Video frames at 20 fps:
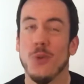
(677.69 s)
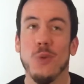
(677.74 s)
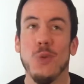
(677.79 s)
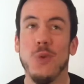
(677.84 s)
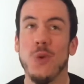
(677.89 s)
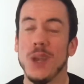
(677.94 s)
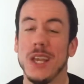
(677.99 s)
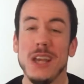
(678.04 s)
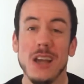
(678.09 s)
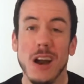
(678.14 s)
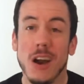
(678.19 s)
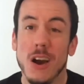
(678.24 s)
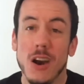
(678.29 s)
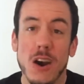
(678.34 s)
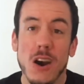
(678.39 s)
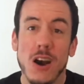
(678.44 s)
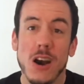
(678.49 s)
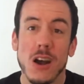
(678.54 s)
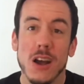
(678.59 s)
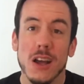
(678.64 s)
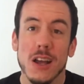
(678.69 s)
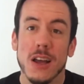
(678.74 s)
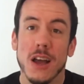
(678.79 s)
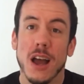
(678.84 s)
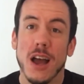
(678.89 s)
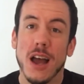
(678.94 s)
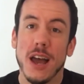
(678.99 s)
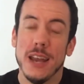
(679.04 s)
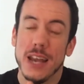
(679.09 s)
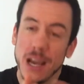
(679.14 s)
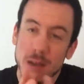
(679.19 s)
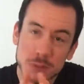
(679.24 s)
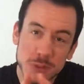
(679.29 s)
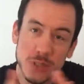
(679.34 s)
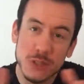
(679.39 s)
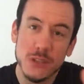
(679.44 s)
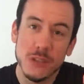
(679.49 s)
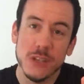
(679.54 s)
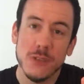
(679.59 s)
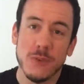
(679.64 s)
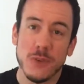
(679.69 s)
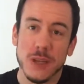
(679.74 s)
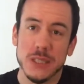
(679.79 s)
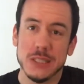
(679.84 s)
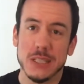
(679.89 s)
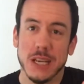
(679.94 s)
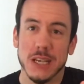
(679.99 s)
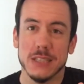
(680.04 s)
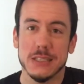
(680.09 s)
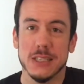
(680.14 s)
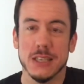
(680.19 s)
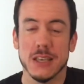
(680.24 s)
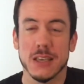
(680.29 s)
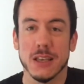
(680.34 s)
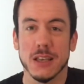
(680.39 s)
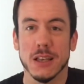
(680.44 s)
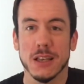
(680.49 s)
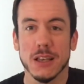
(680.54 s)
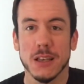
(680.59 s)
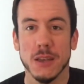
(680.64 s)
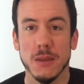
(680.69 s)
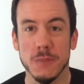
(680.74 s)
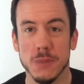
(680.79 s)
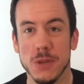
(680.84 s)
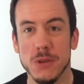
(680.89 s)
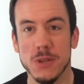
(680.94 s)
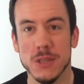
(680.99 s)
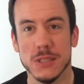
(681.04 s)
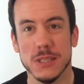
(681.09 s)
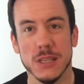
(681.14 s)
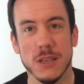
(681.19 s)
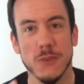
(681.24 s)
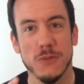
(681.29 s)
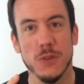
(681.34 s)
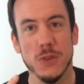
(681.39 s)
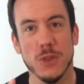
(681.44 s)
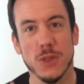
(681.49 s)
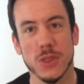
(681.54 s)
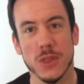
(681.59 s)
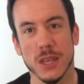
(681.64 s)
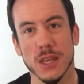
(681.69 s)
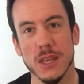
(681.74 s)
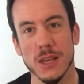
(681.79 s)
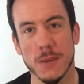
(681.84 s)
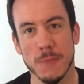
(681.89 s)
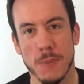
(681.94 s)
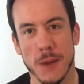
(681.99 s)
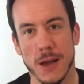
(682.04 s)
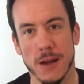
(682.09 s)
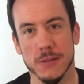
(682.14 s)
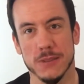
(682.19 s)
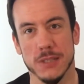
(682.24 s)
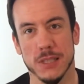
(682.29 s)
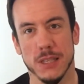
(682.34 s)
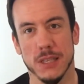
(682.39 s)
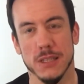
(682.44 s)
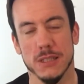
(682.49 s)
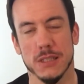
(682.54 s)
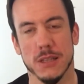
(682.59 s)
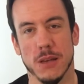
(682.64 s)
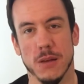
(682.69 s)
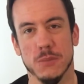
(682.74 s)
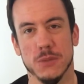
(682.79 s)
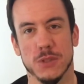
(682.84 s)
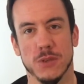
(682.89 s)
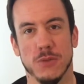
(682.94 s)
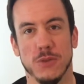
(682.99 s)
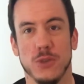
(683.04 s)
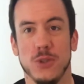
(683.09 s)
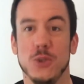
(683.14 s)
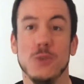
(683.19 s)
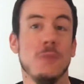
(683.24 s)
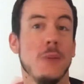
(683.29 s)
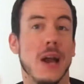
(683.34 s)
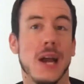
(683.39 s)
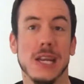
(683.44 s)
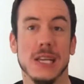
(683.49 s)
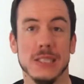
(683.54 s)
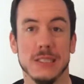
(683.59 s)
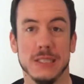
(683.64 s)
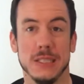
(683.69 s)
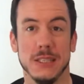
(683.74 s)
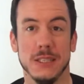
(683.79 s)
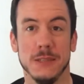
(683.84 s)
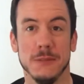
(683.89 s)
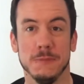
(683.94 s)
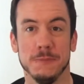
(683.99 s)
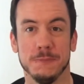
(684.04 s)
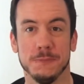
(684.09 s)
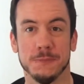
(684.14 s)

We are an absolutely fantastic community if you think about it in terms of humanity,